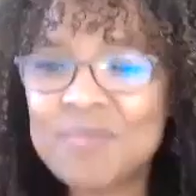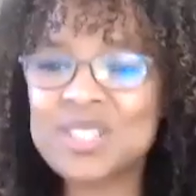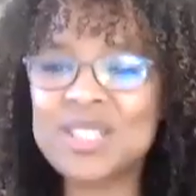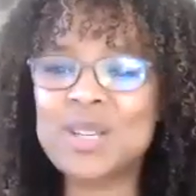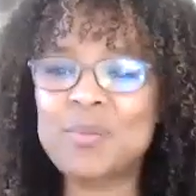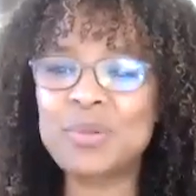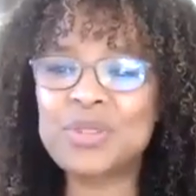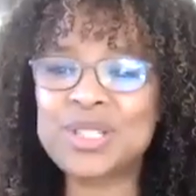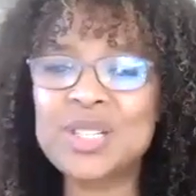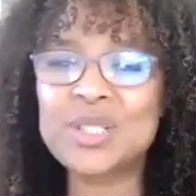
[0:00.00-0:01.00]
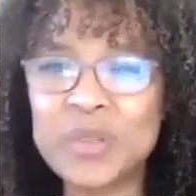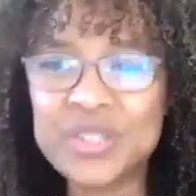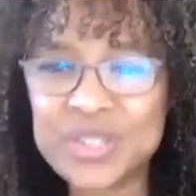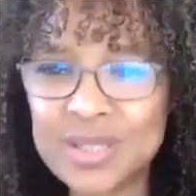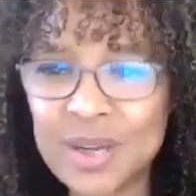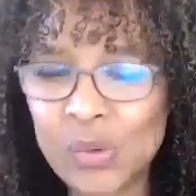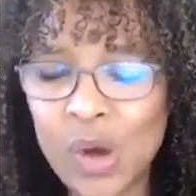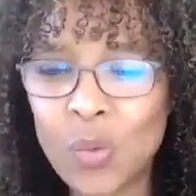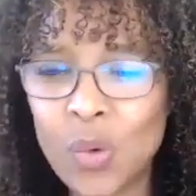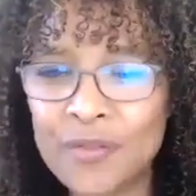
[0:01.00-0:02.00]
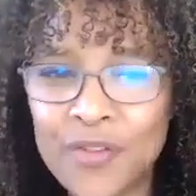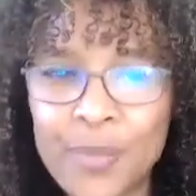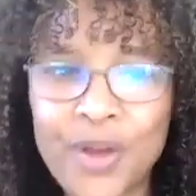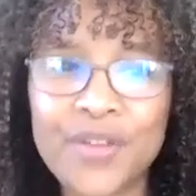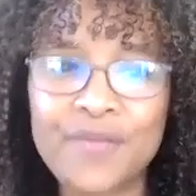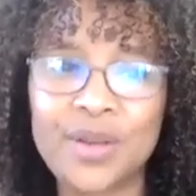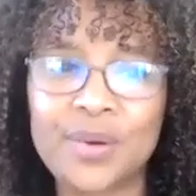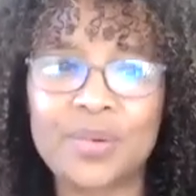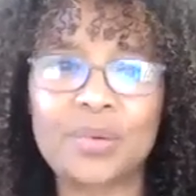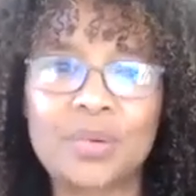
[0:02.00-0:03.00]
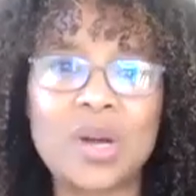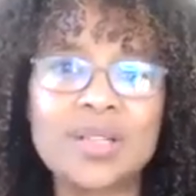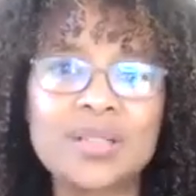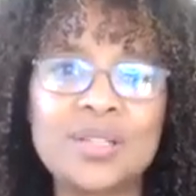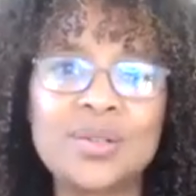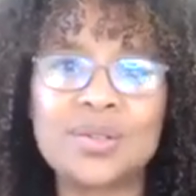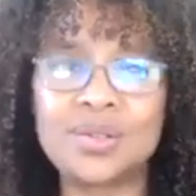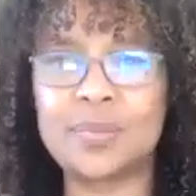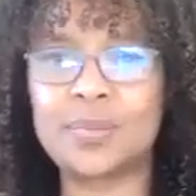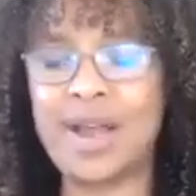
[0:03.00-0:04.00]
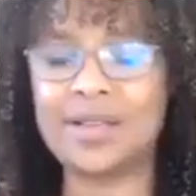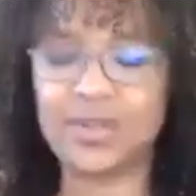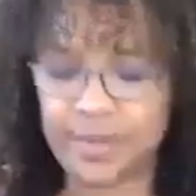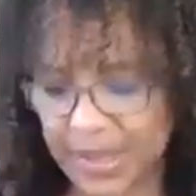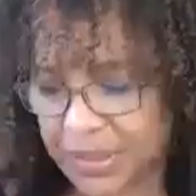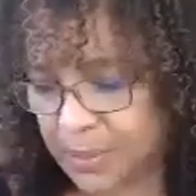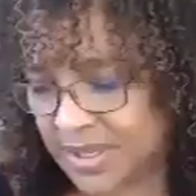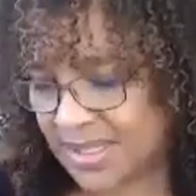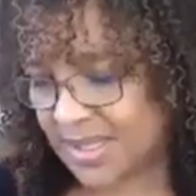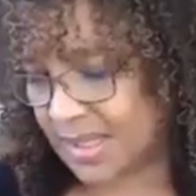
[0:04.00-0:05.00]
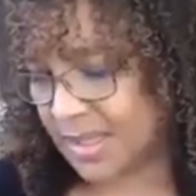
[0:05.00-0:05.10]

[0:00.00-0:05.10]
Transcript: this is a one for both of you. What continues to surprise you about the business?